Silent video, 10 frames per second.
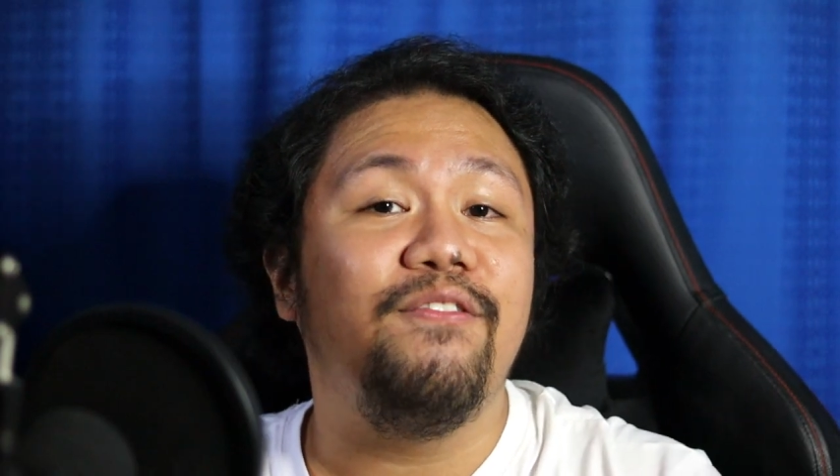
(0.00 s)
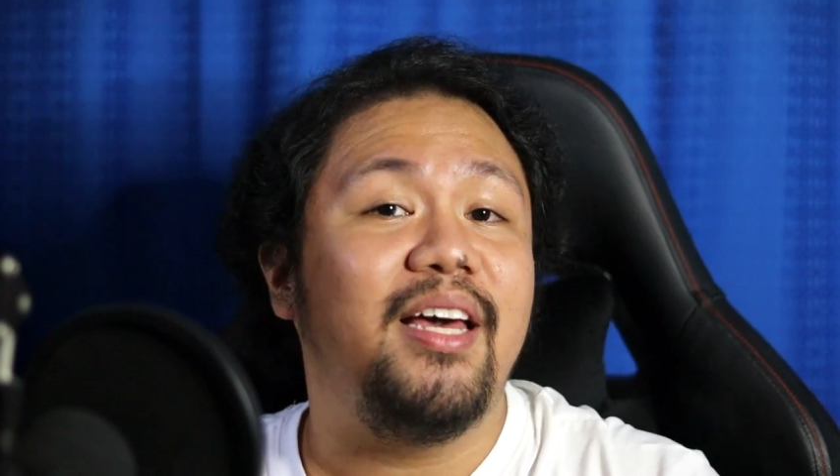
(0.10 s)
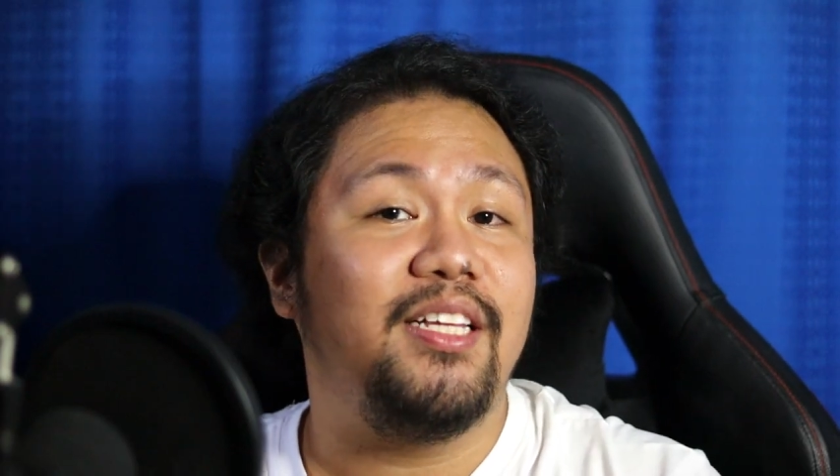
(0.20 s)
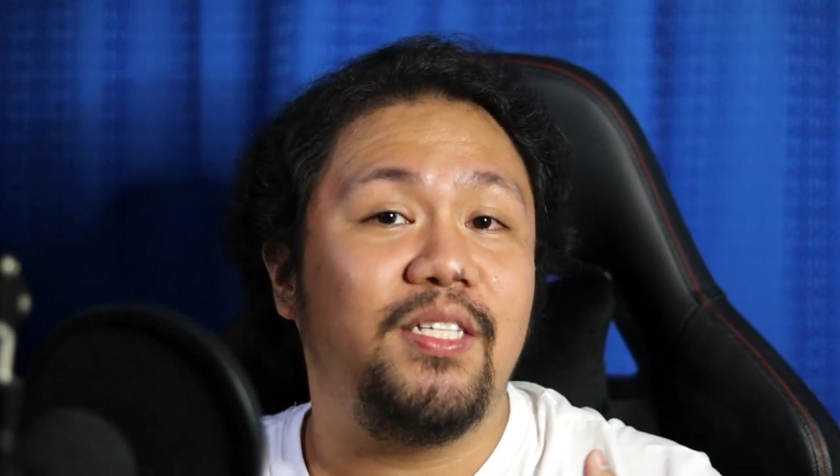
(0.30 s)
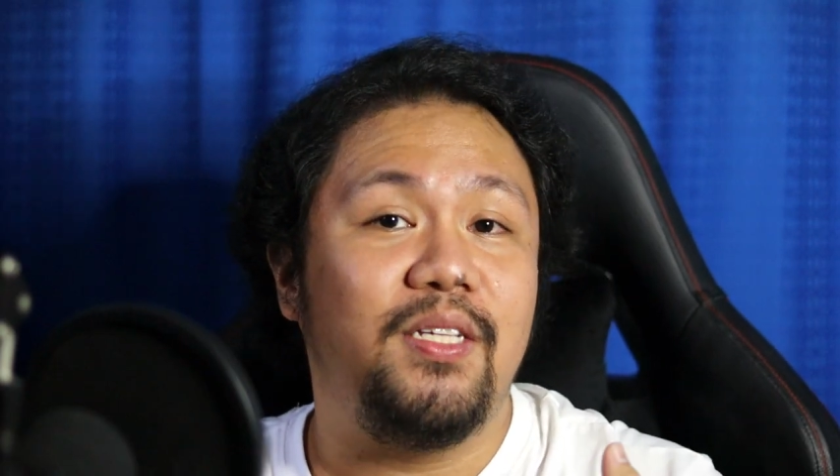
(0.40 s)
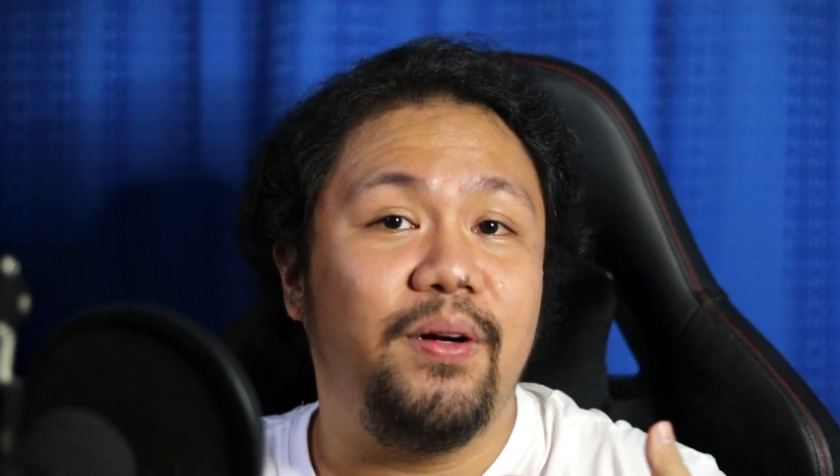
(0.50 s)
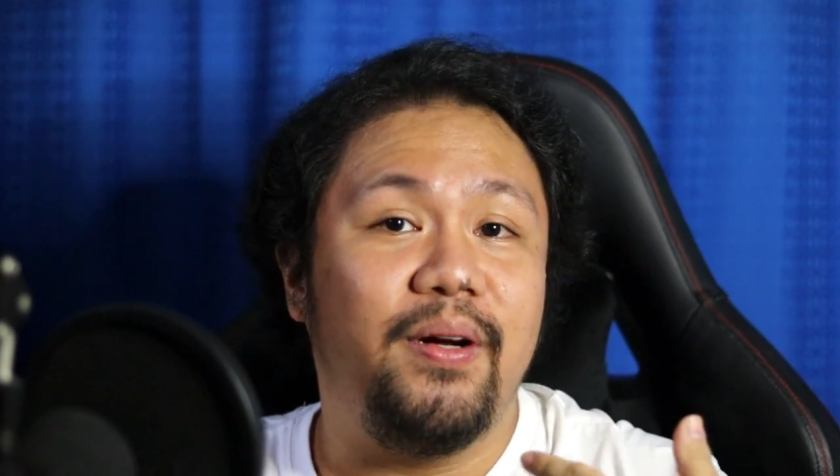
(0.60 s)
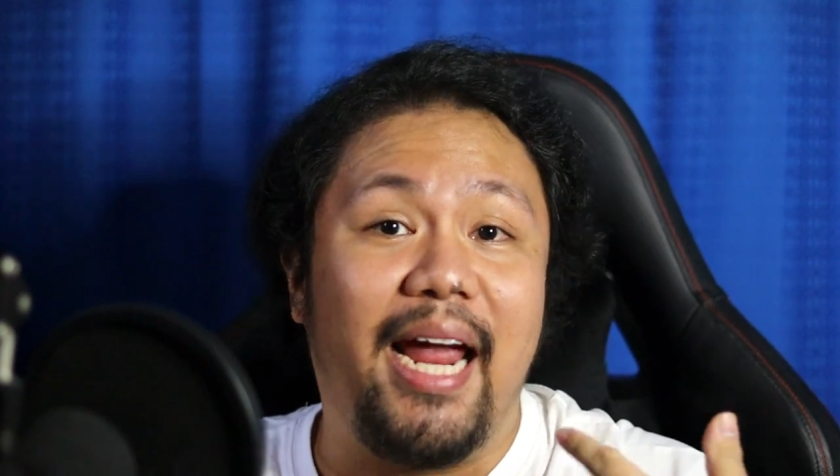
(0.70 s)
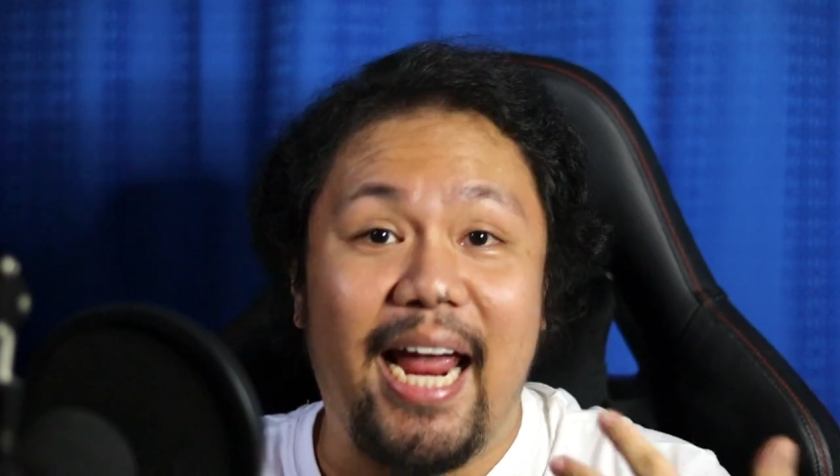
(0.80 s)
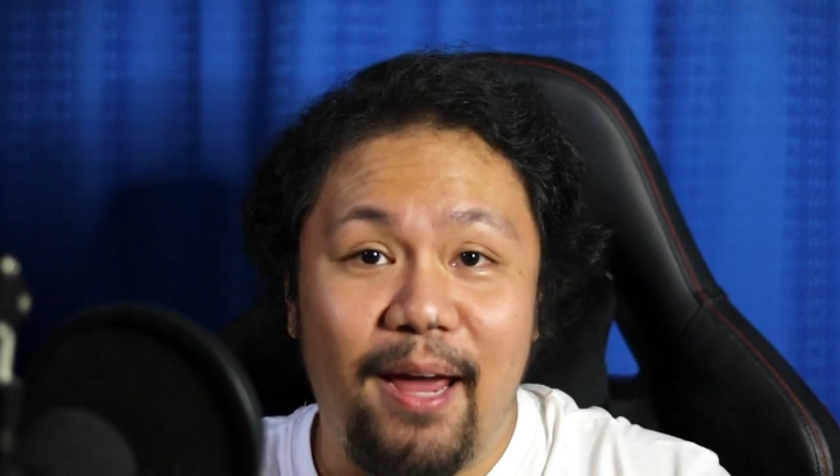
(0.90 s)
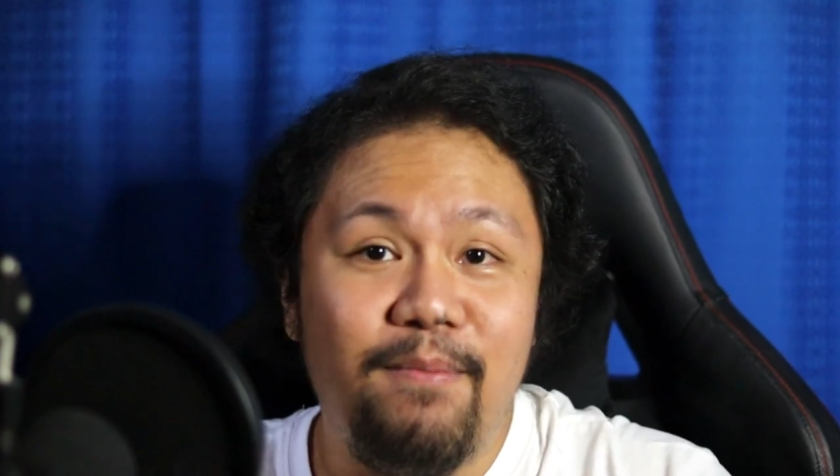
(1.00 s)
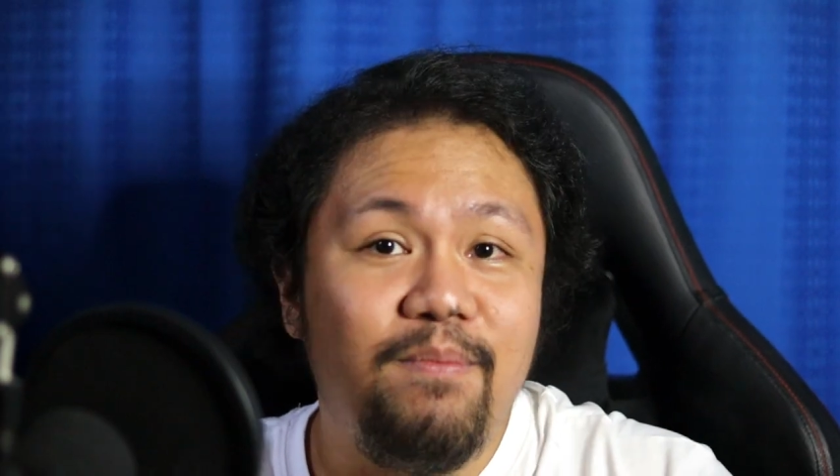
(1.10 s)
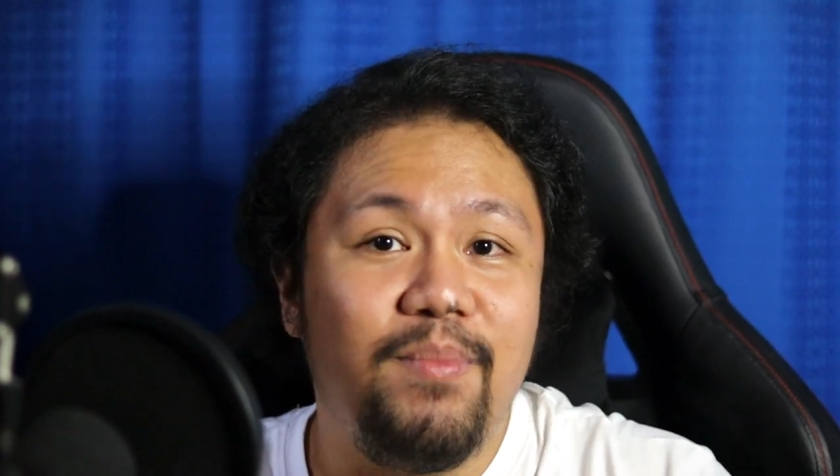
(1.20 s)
if that's your aim,